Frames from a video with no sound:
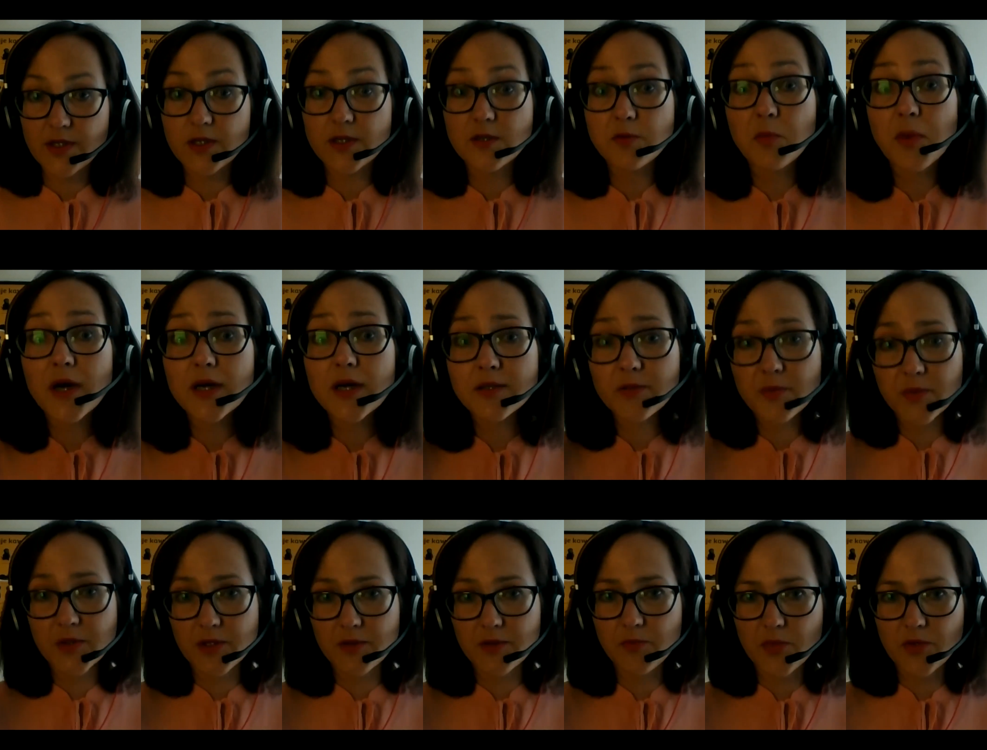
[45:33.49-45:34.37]
It might
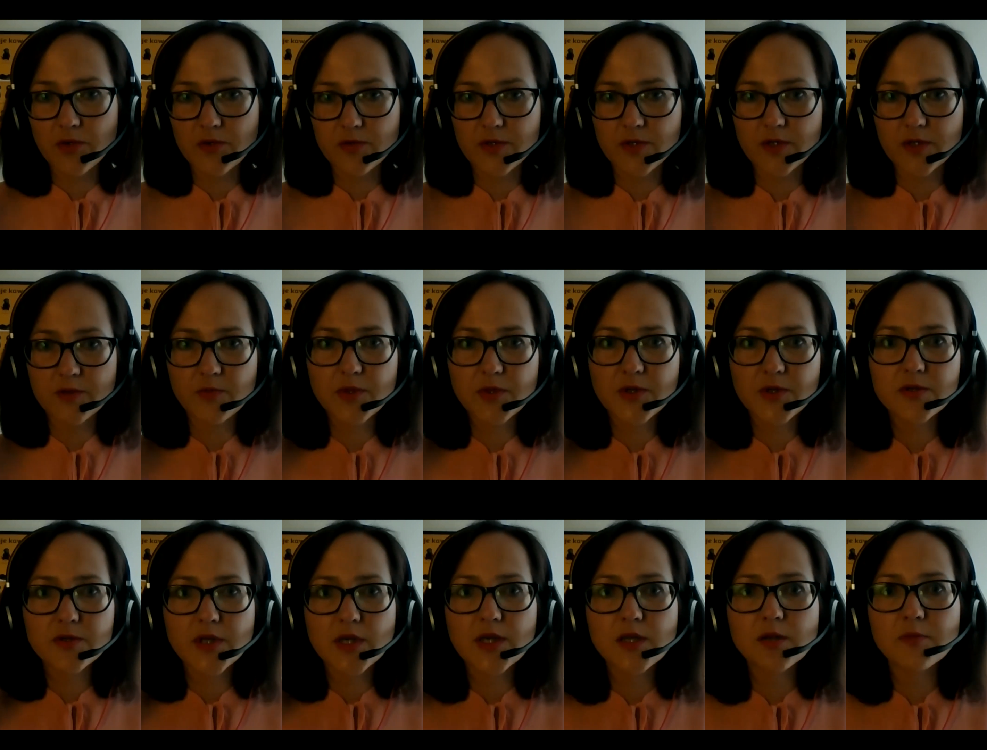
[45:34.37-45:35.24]
be important
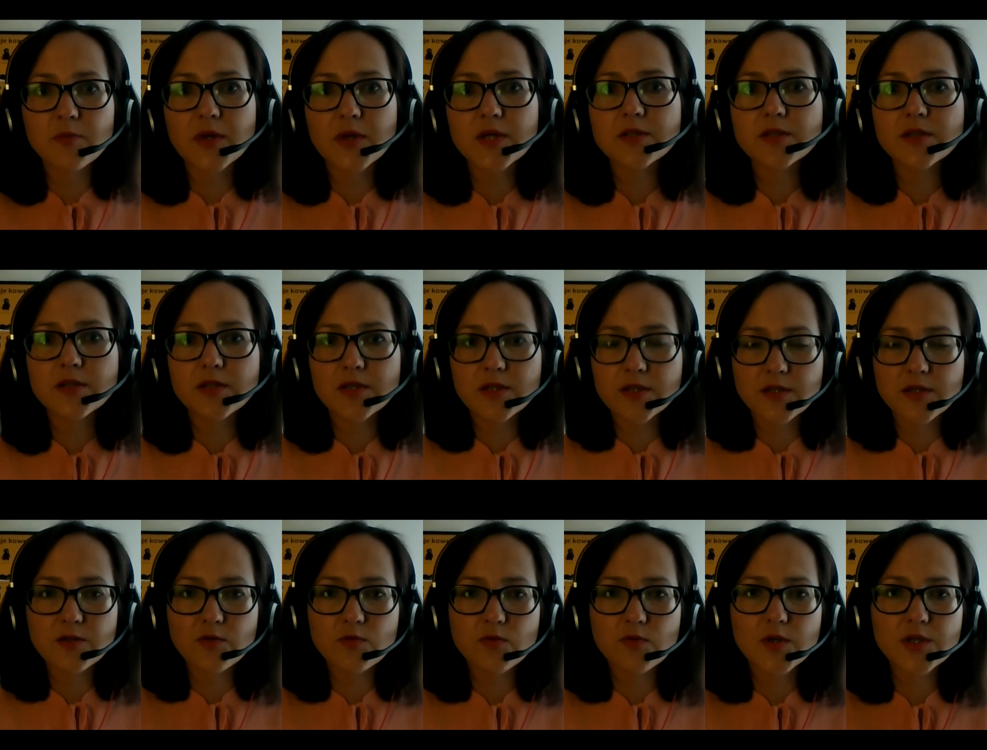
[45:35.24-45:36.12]
because I imagine the
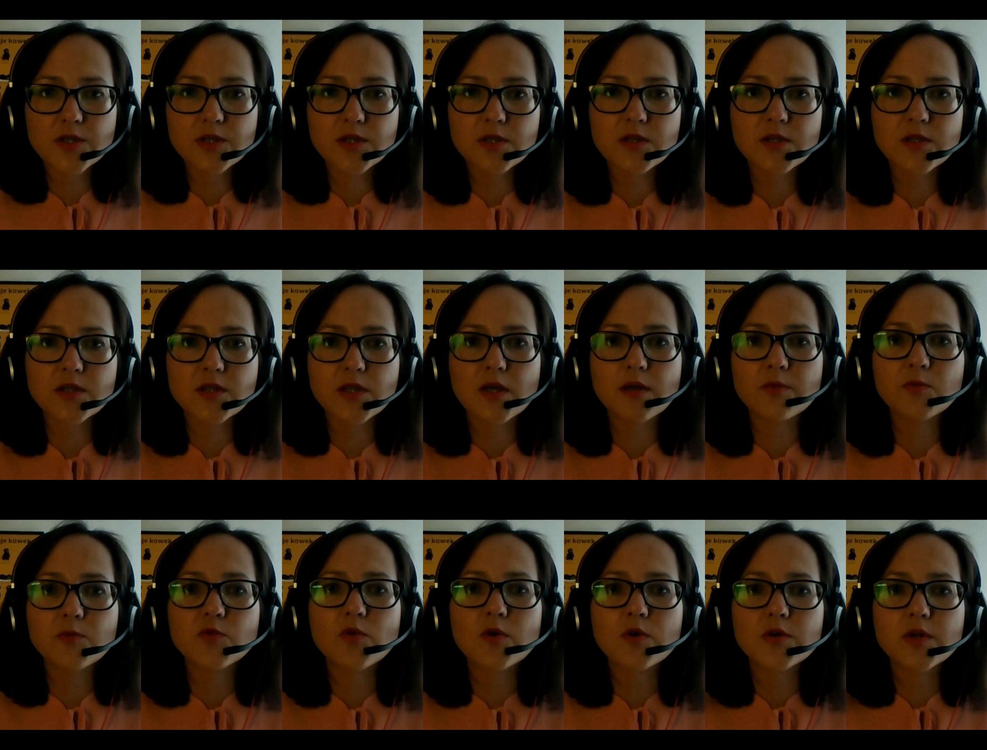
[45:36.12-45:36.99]
situation that I'm
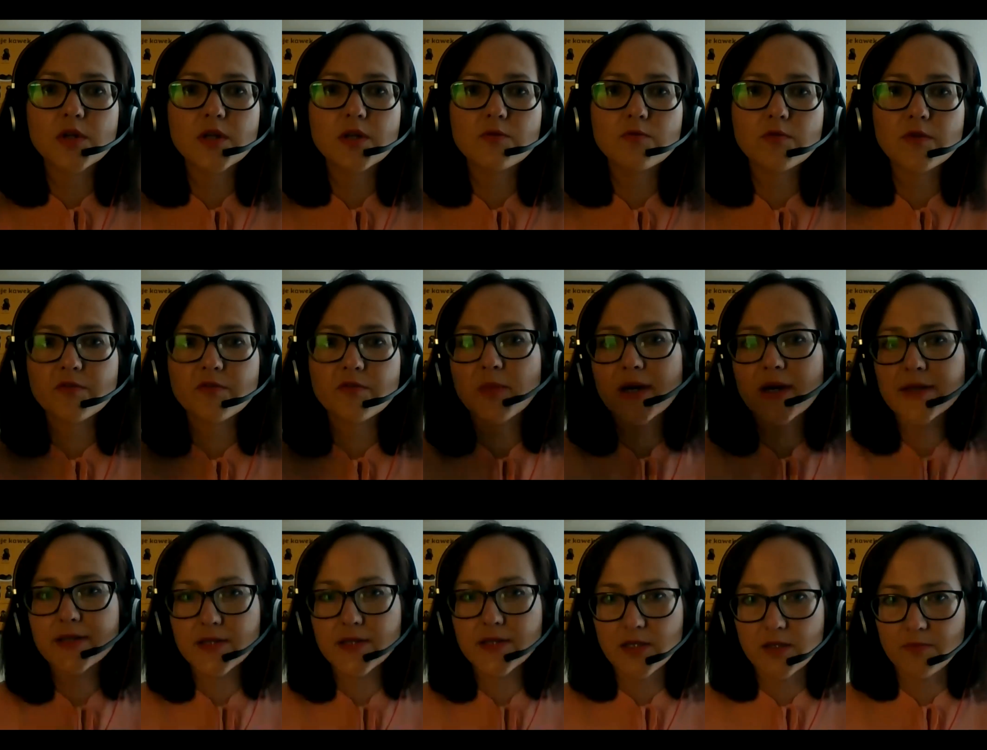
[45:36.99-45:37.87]
working with
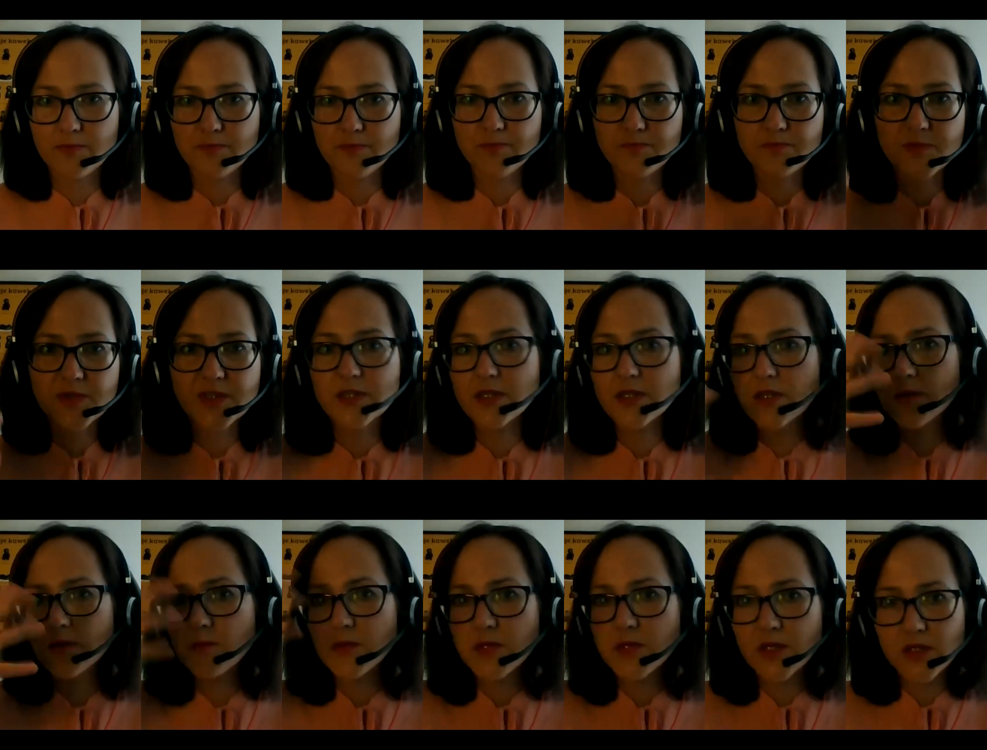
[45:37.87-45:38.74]
my team, the
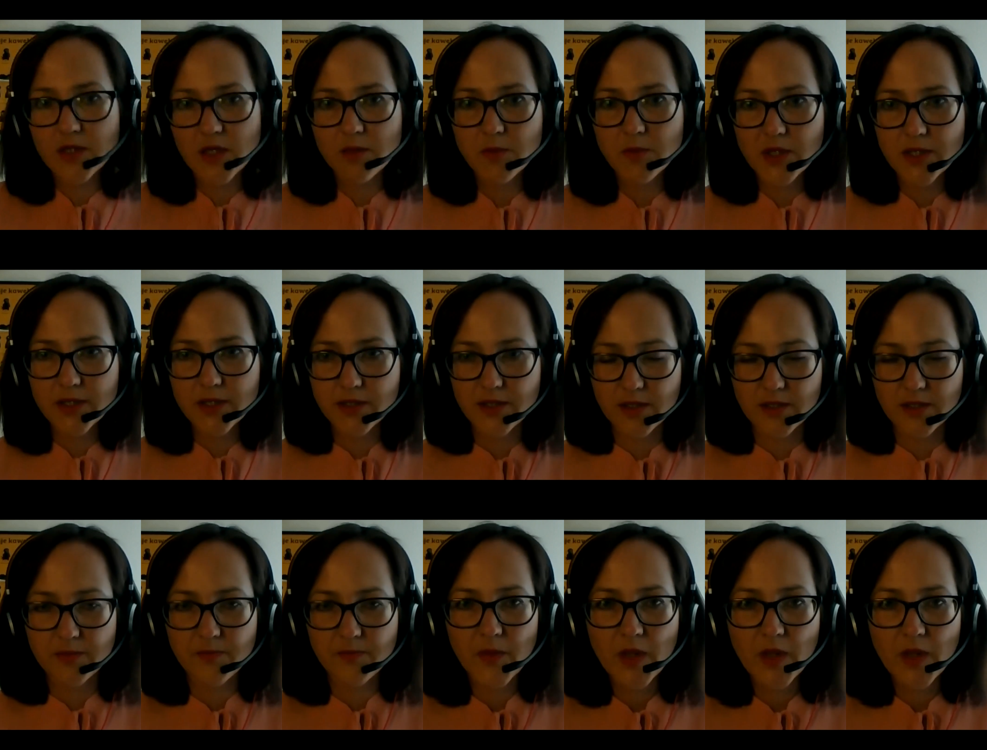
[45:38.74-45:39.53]
team that I'm leading.